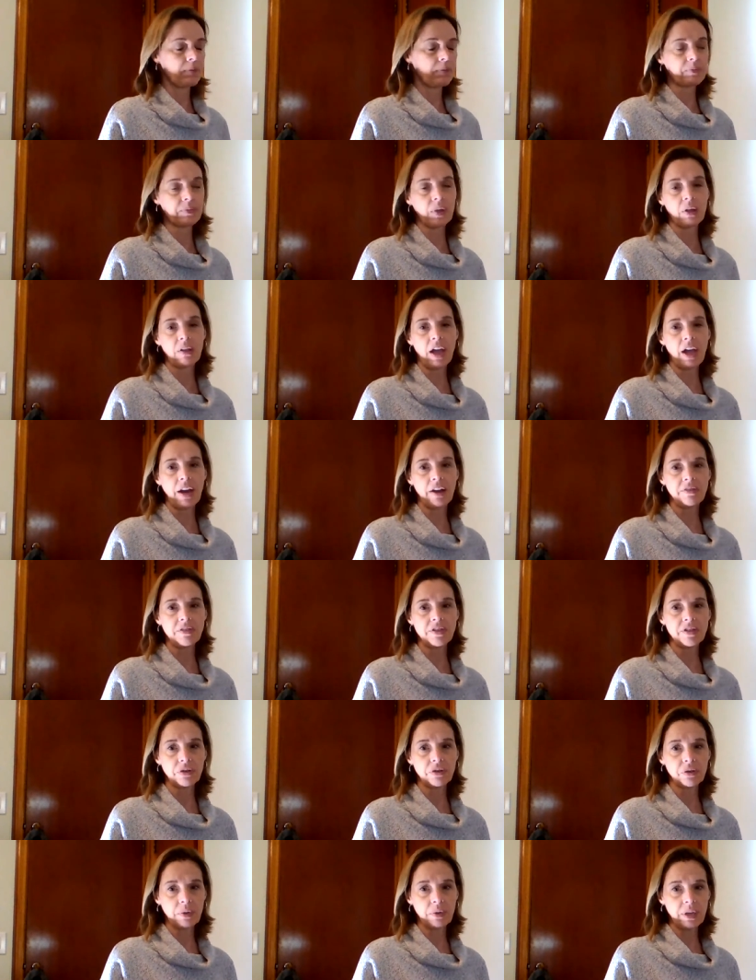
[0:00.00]
a lot of
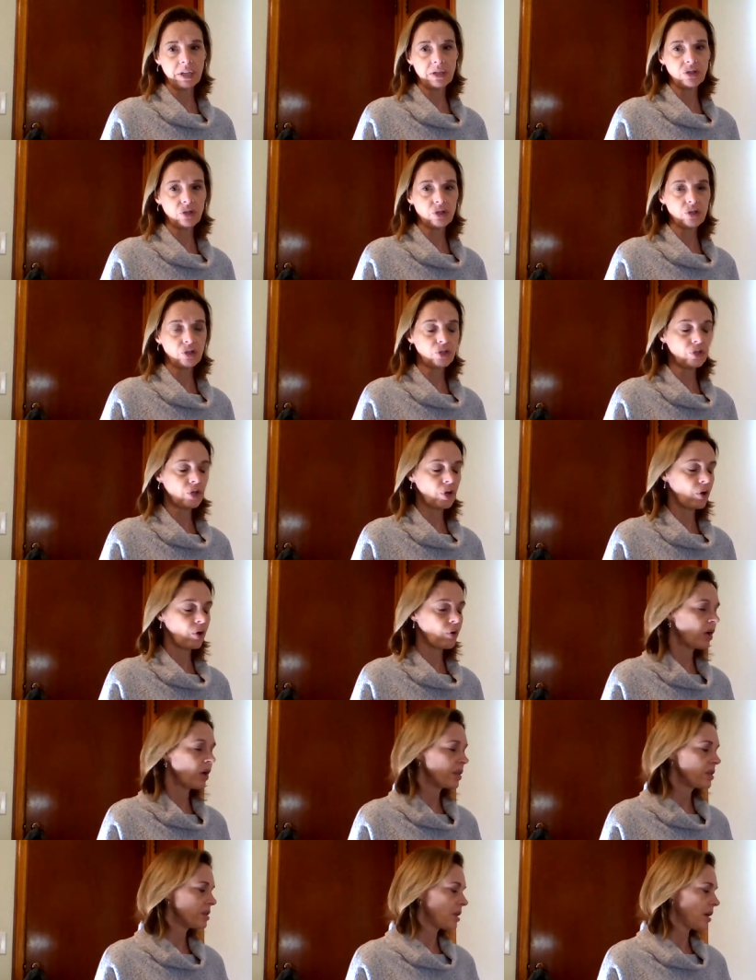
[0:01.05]
different ways to show a
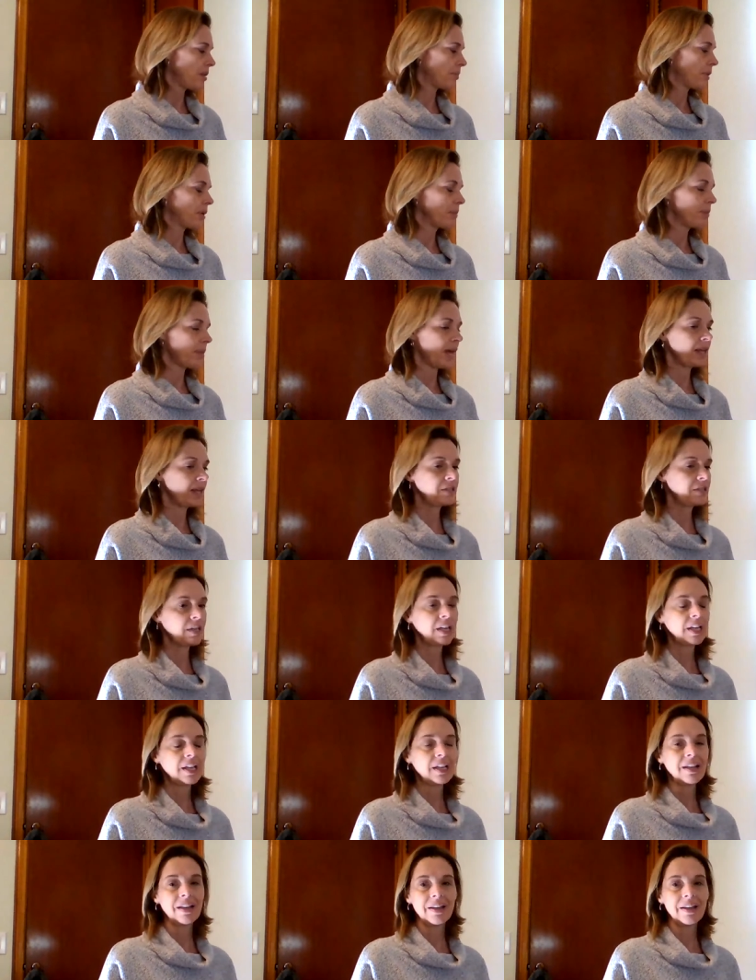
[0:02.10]
number bond.
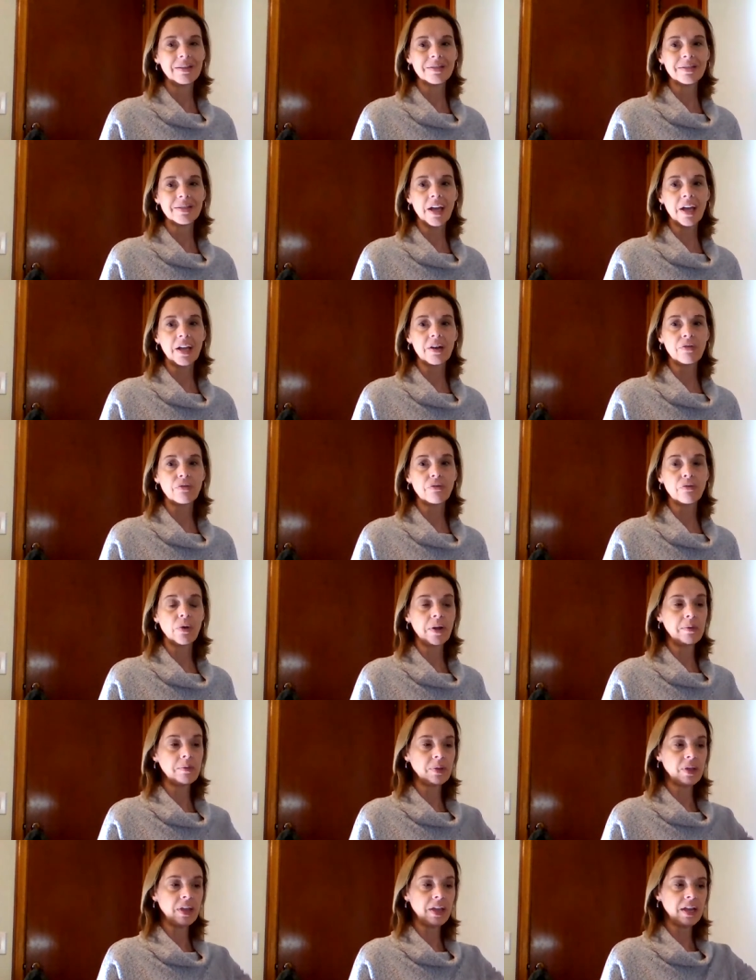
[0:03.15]
Inside of one
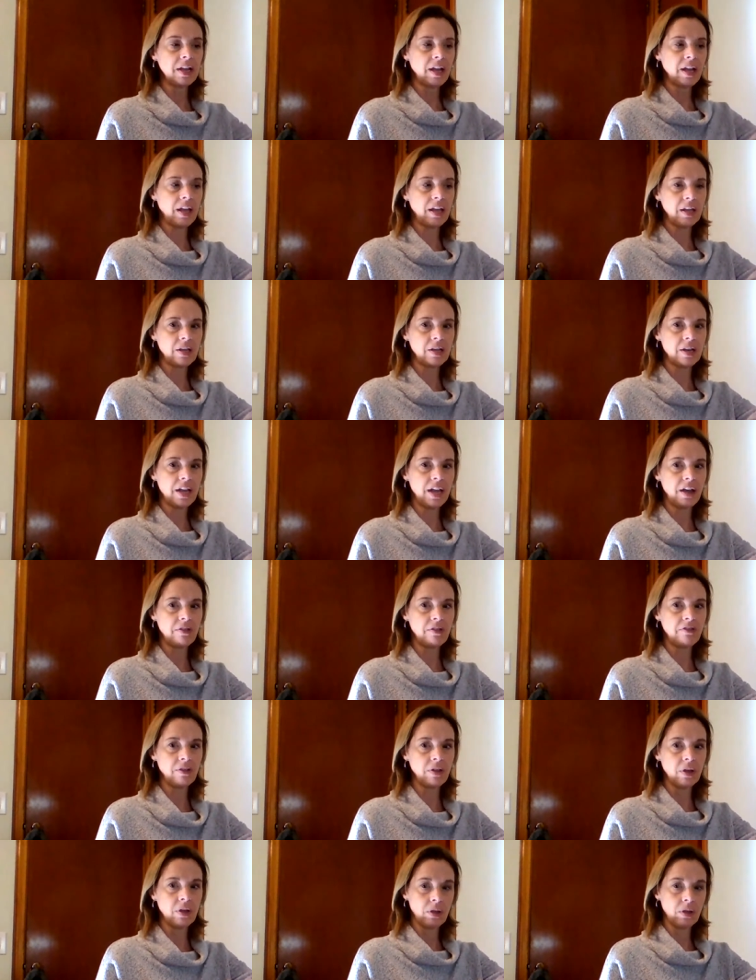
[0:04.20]
plate, I could have
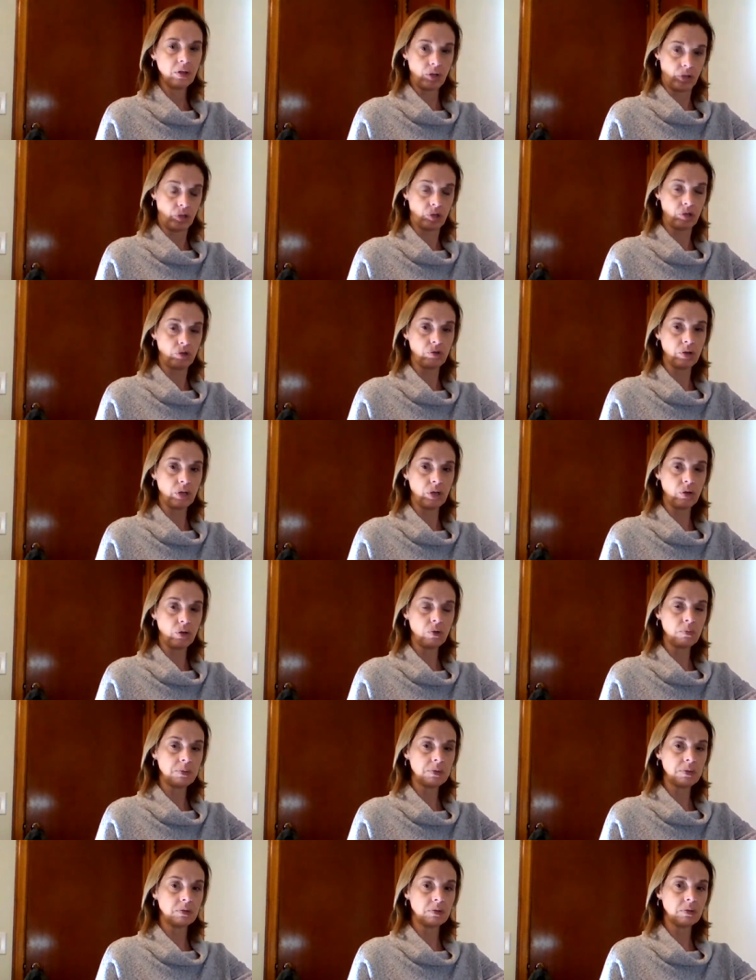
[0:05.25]
2
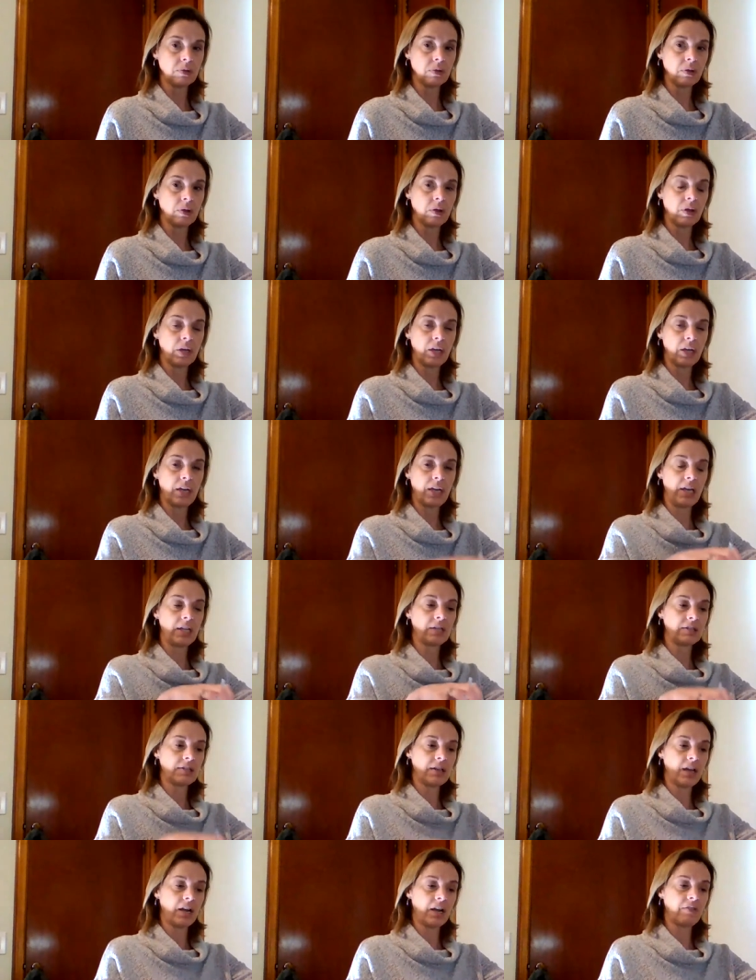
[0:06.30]
cubes.
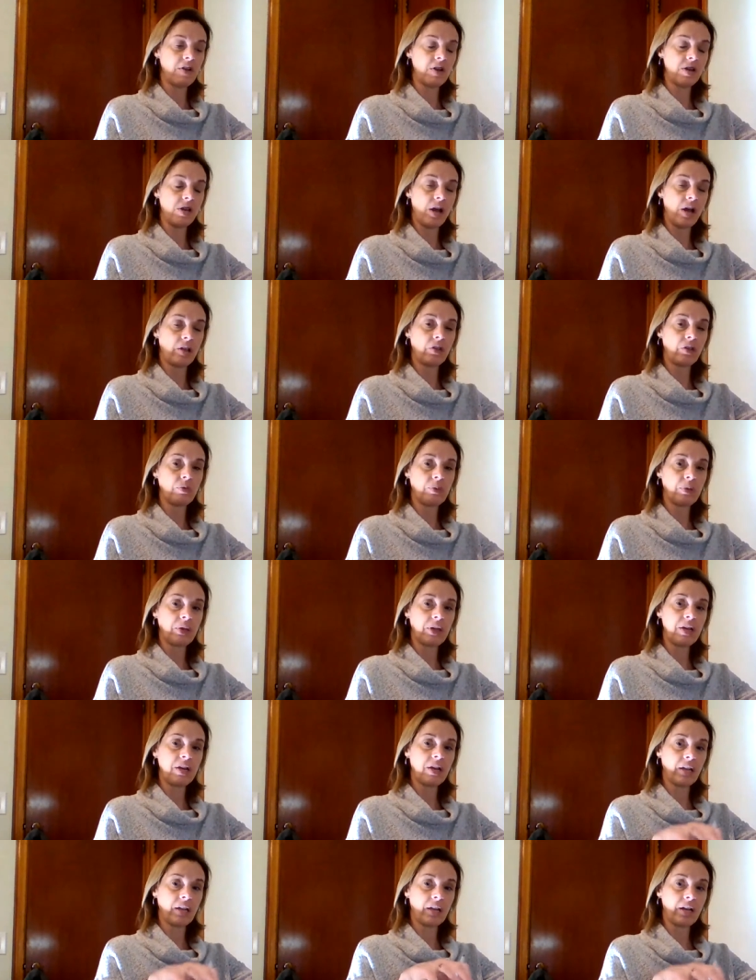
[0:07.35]
Inside of another plate,
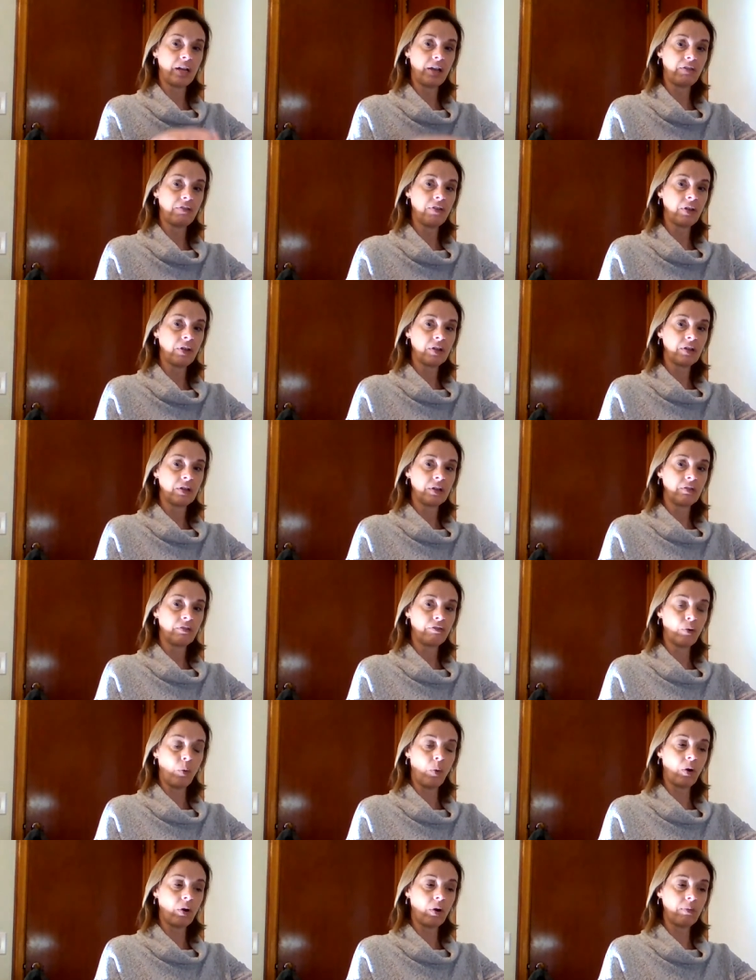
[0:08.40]
I could have
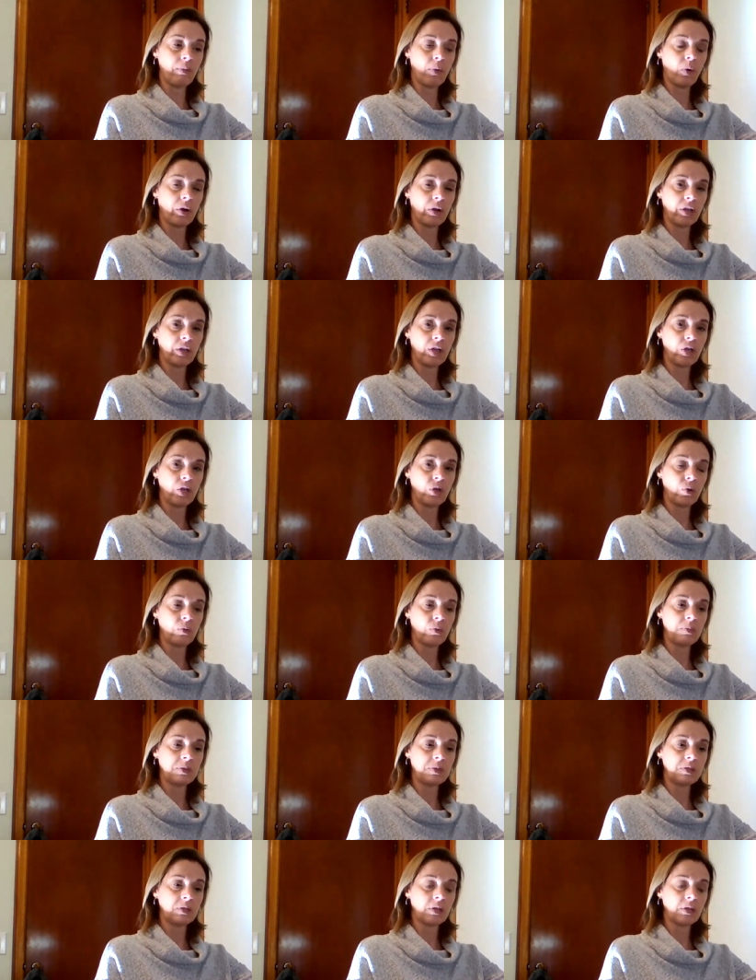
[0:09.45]
4 more cubes.